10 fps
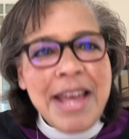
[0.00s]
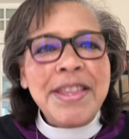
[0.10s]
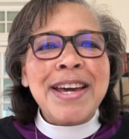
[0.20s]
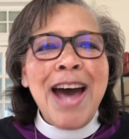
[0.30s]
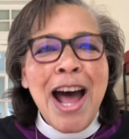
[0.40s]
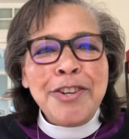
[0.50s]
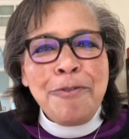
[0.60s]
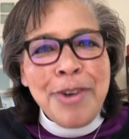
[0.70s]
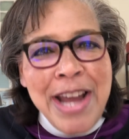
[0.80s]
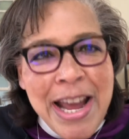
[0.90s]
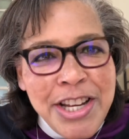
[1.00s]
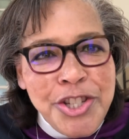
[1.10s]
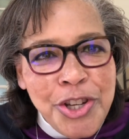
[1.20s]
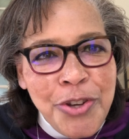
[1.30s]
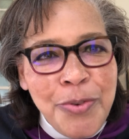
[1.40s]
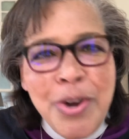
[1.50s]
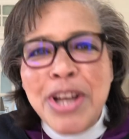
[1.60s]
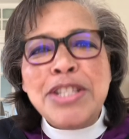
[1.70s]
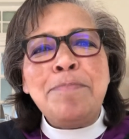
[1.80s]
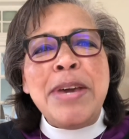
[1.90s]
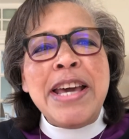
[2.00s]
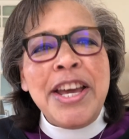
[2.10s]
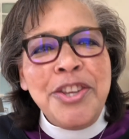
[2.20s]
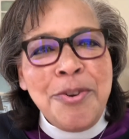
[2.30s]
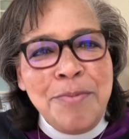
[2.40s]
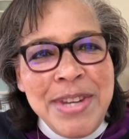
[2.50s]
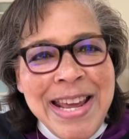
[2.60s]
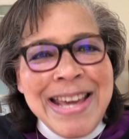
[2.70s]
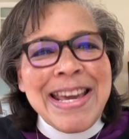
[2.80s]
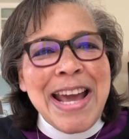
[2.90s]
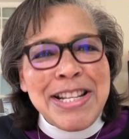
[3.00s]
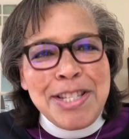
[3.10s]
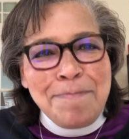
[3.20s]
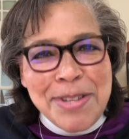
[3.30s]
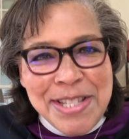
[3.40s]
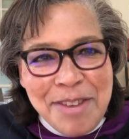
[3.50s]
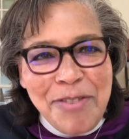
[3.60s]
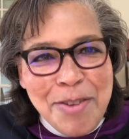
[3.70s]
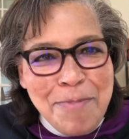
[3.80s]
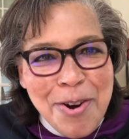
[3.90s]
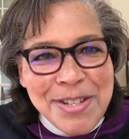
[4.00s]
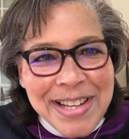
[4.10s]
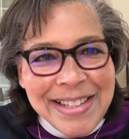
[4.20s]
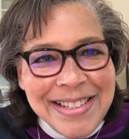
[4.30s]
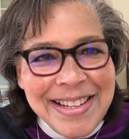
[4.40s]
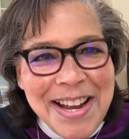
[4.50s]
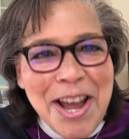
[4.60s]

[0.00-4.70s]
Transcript: That God created you to be a unique and specific person